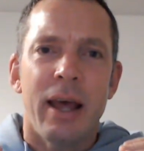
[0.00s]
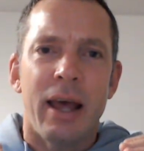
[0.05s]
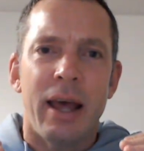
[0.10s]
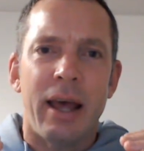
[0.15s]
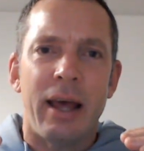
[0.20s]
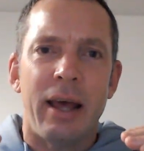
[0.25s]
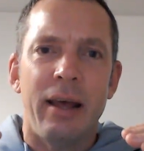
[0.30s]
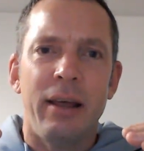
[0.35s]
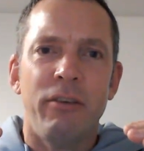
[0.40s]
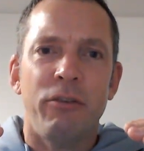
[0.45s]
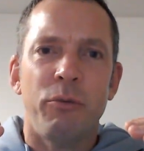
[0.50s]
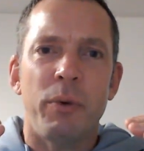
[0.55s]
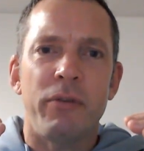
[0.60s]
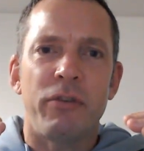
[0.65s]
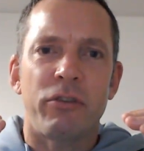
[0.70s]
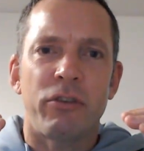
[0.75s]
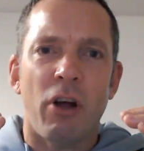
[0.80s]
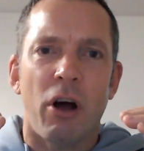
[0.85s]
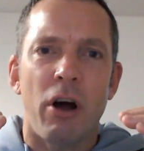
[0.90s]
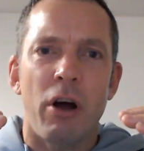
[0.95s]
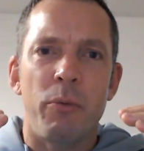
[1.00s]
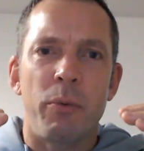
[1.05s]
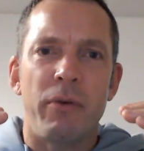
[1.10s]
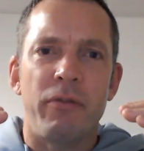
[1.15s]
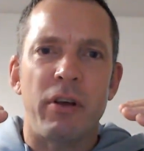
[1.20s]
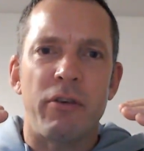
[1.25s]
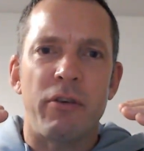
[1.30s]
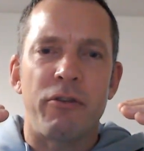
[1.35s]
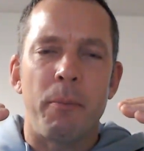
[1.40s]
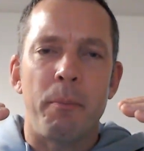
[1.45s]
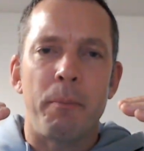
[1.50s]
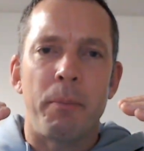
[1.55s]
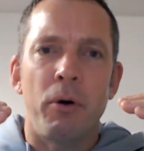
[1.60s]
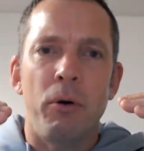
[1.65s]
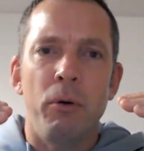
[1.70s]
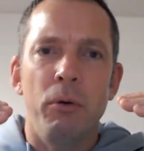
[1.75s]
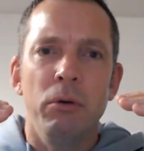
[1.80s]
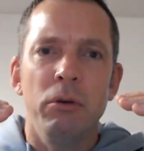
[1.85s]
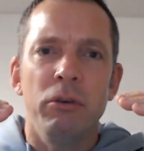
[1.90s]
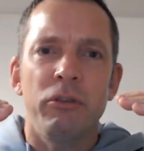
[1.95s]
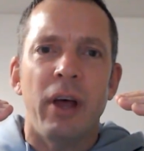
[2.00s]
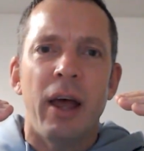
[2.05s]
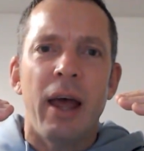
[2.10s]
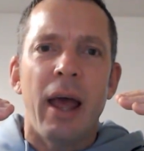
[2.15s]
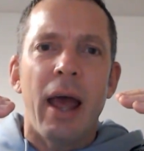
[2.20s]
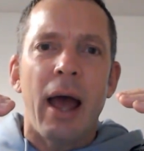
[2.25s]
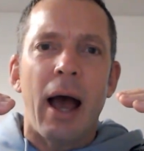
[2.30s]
is we've started with different pools,